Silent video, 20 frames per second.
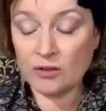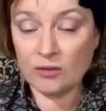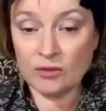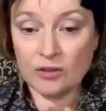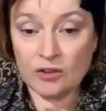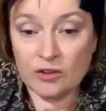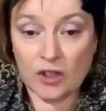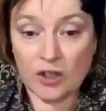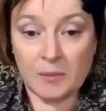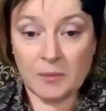your
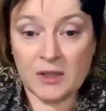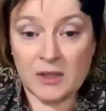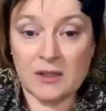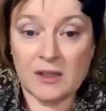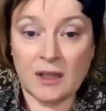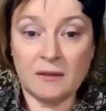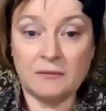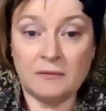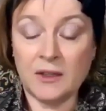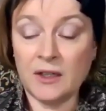job to
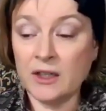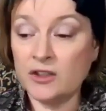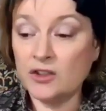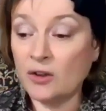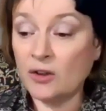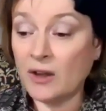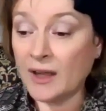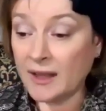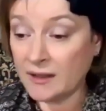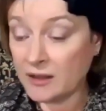divert
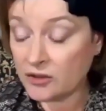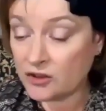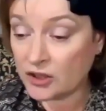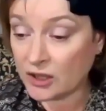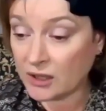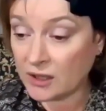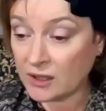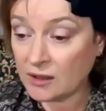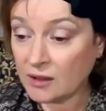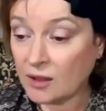your
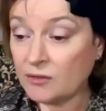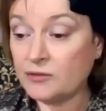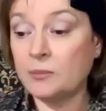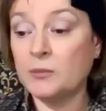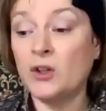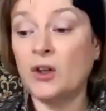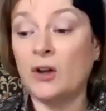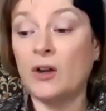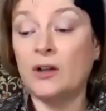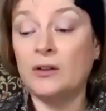energy from
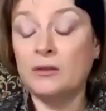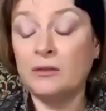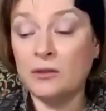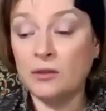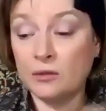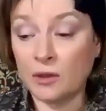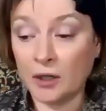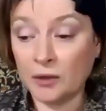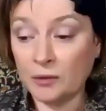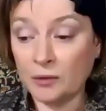your own
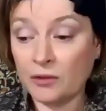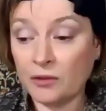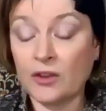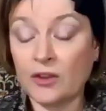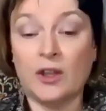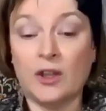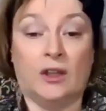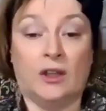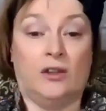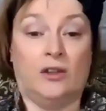growth
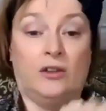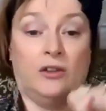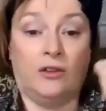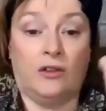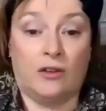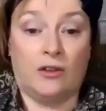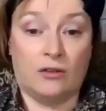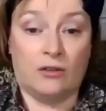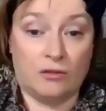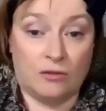
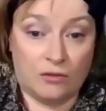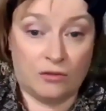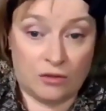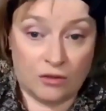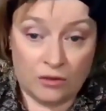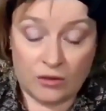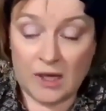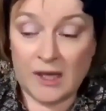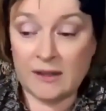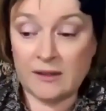to
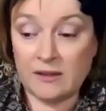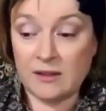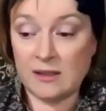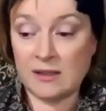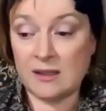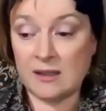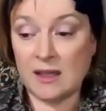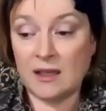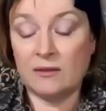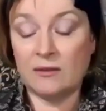trying to
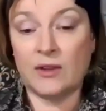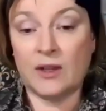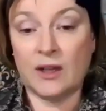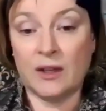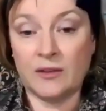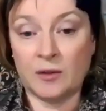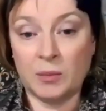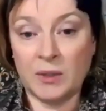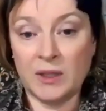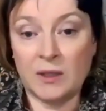save the
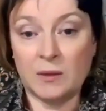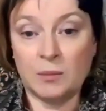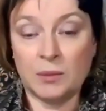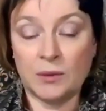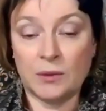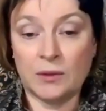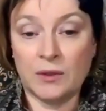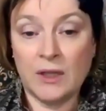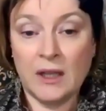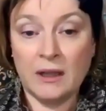other
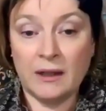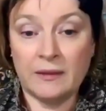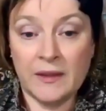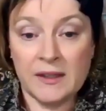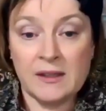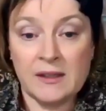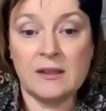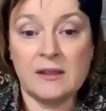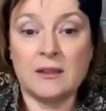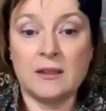people. And
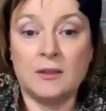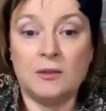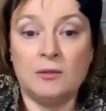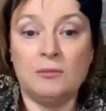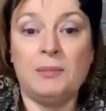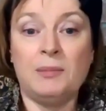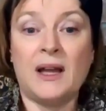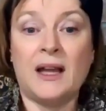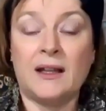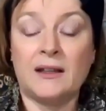this is an
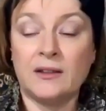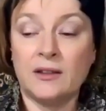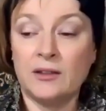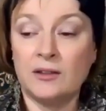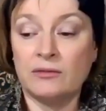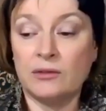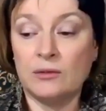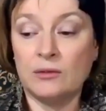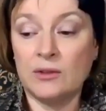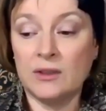old pattern
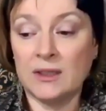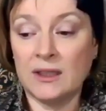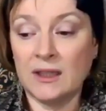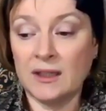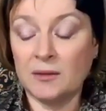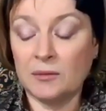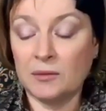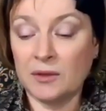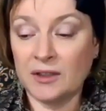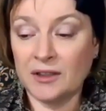of all the
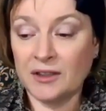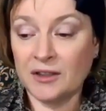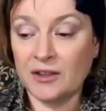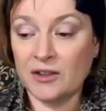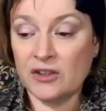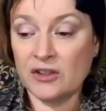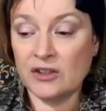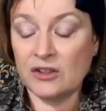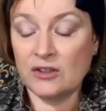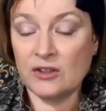light
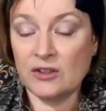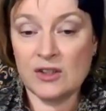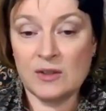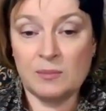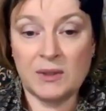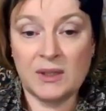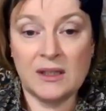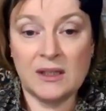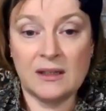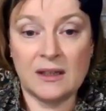workers, to just
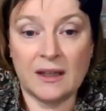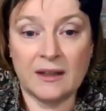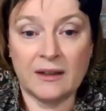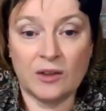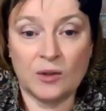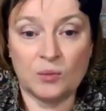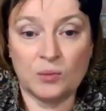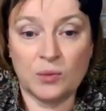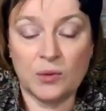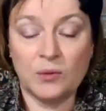be like
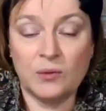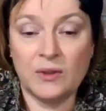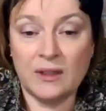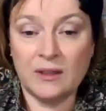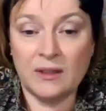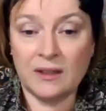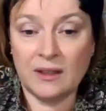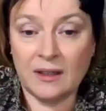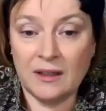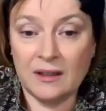the
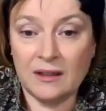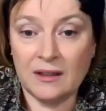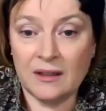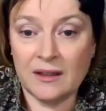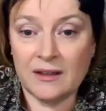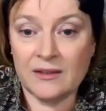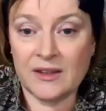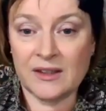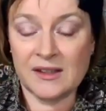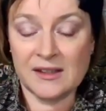wounded
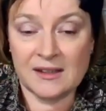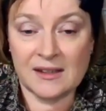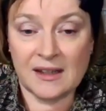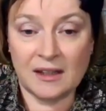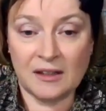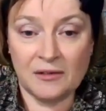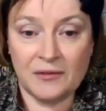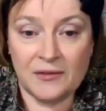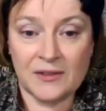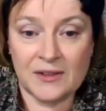healer, the
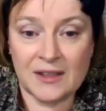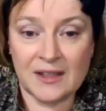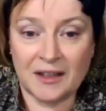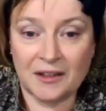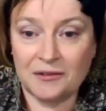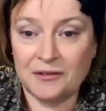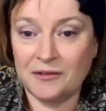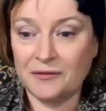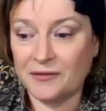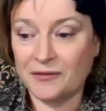
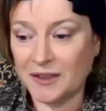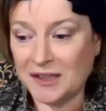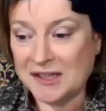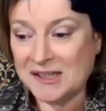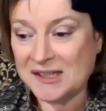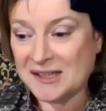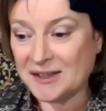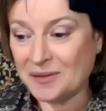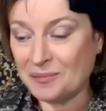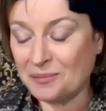
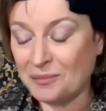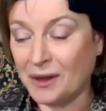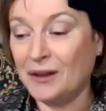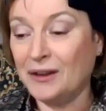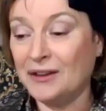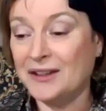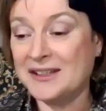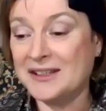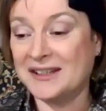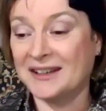self-sacrificing
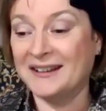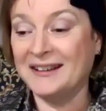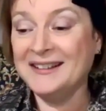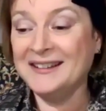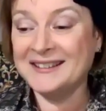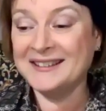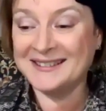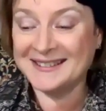martyr.